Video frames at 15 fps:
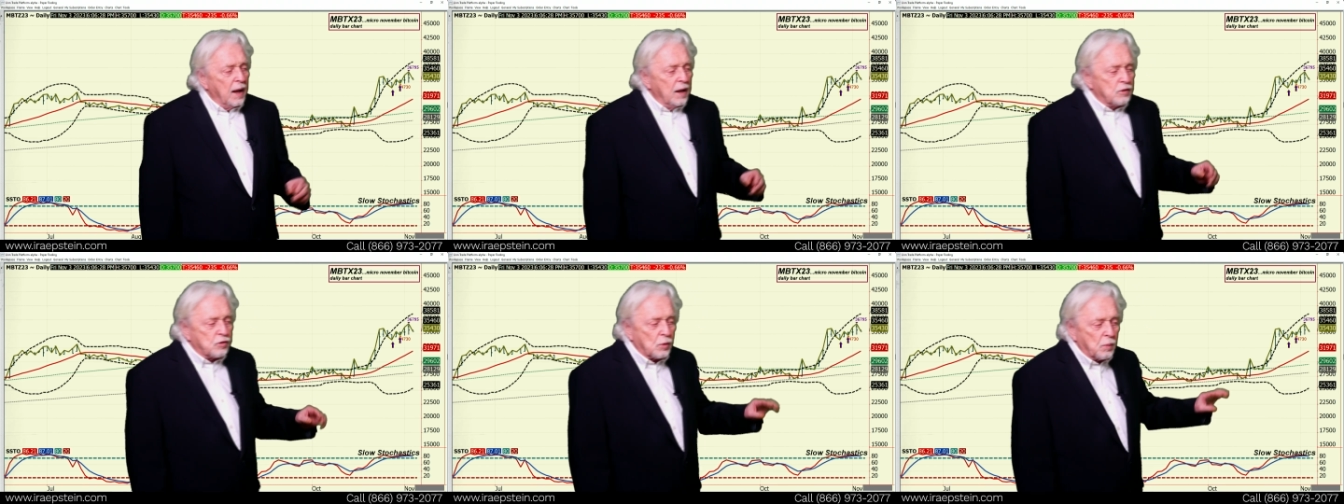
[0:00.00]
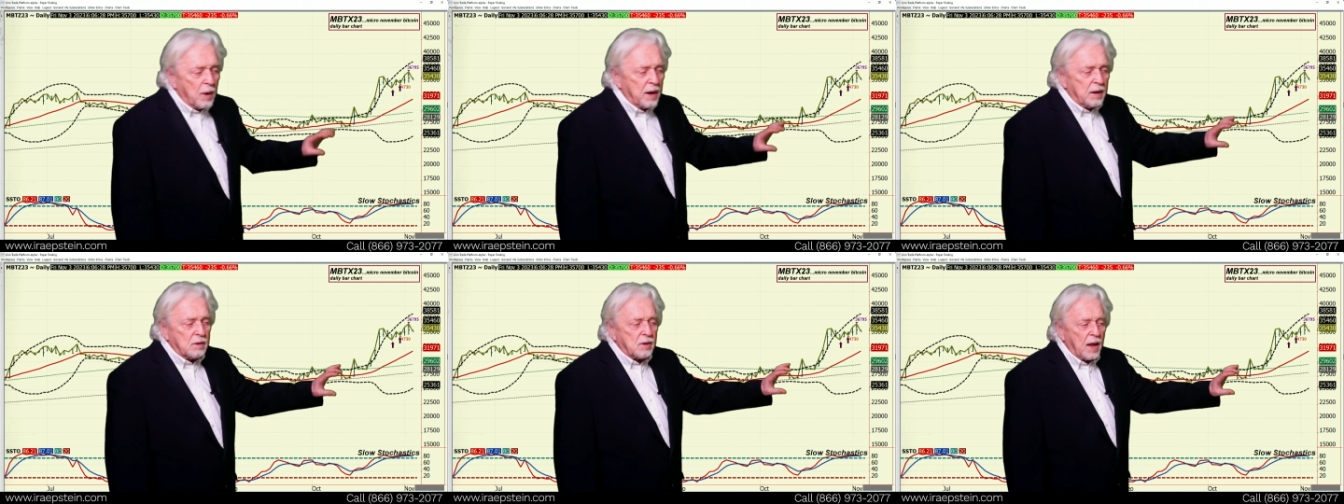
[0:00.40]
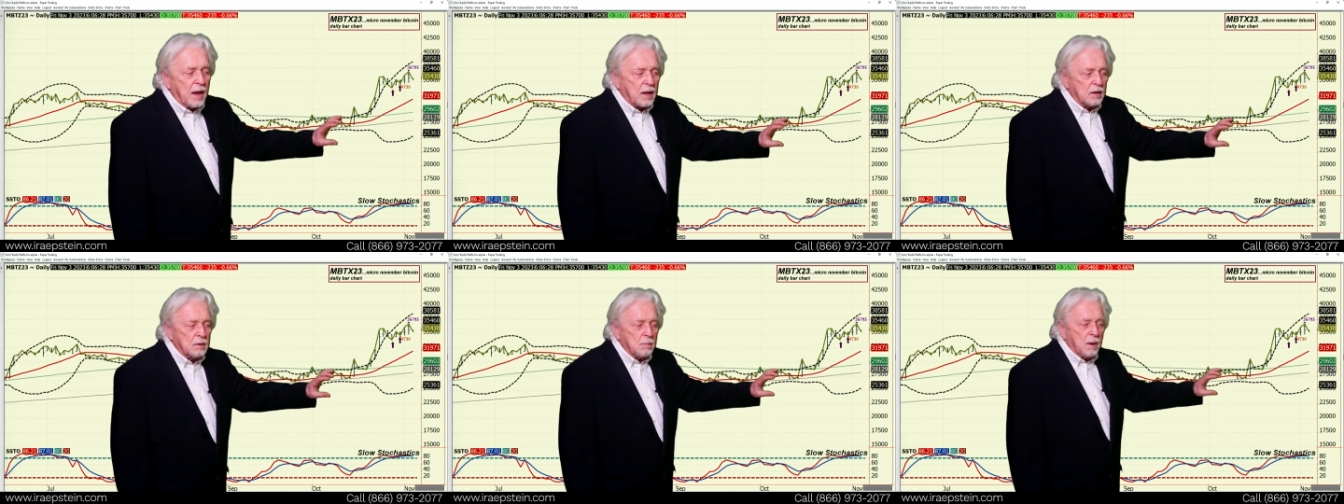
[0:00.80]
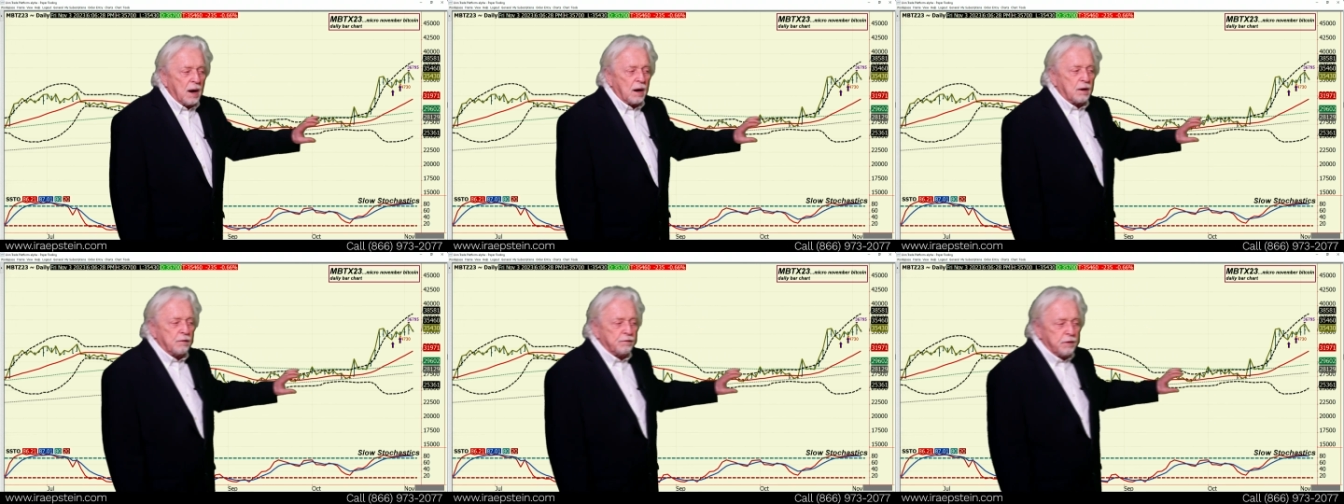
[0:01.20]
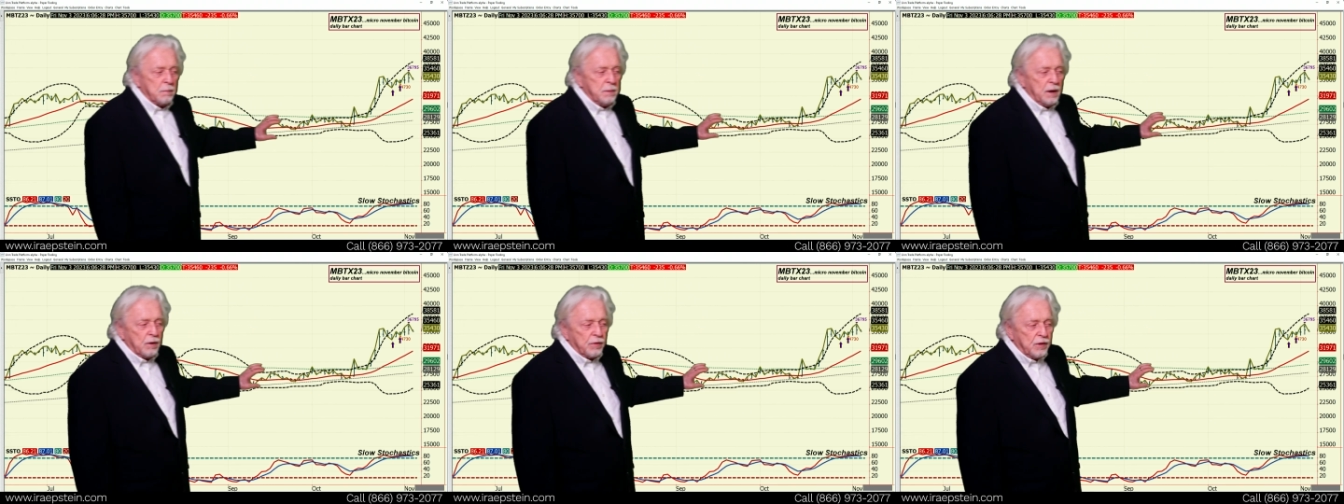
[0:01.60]
It's already taken the market
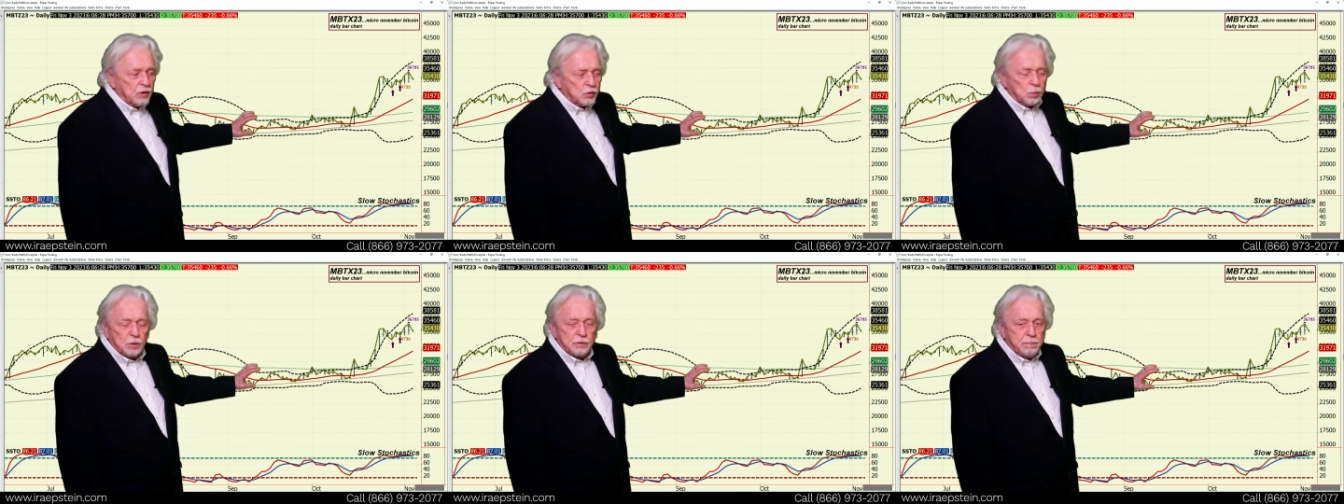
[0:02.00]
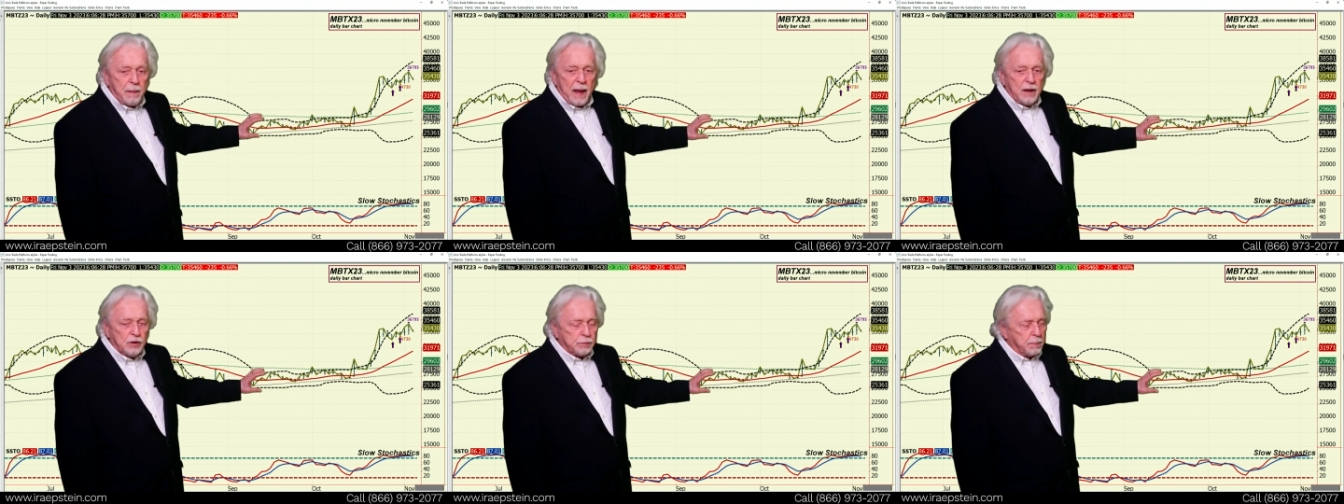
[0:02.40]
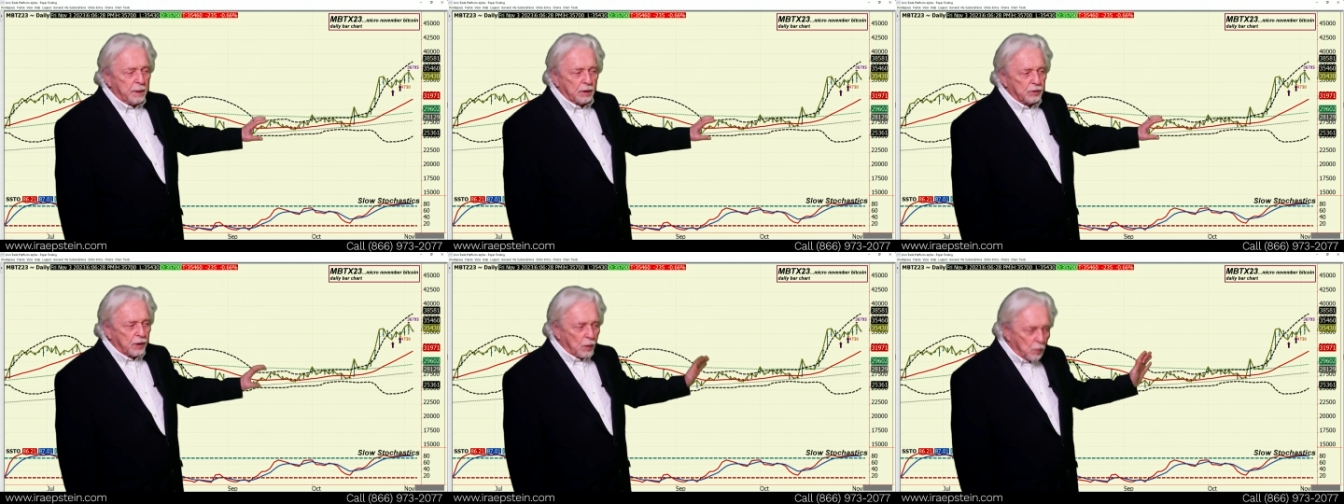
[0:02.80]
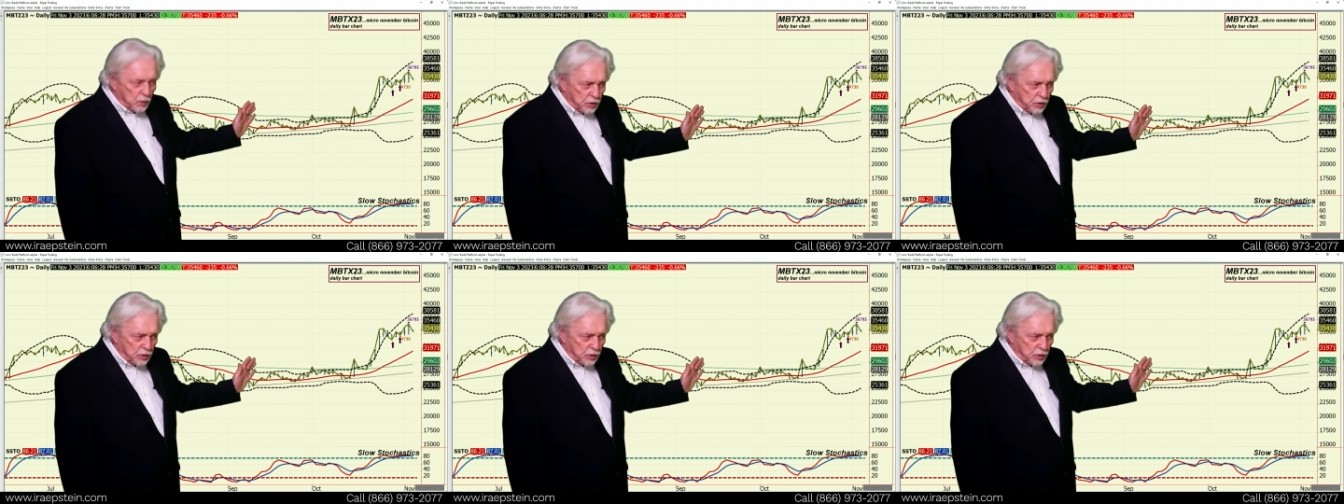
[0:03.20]
from here. This was base building.